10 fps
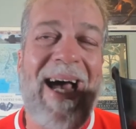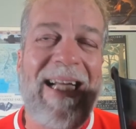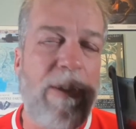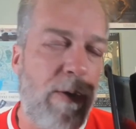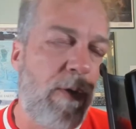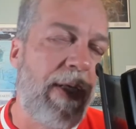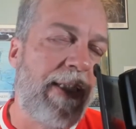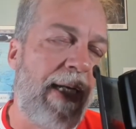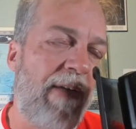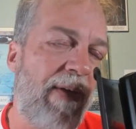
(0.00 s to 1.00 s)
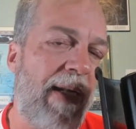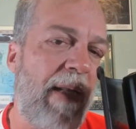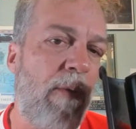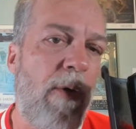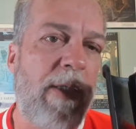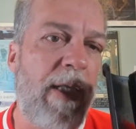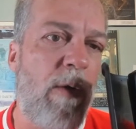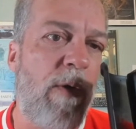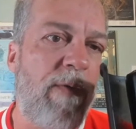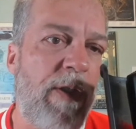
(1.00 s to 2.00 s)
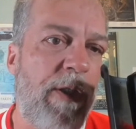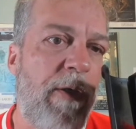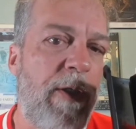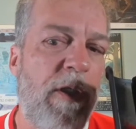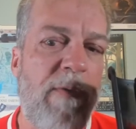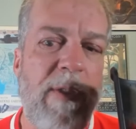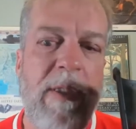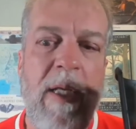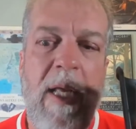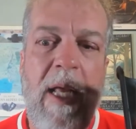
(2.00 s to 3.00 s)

I don't know the extent of it anymore because I don't work for the security service.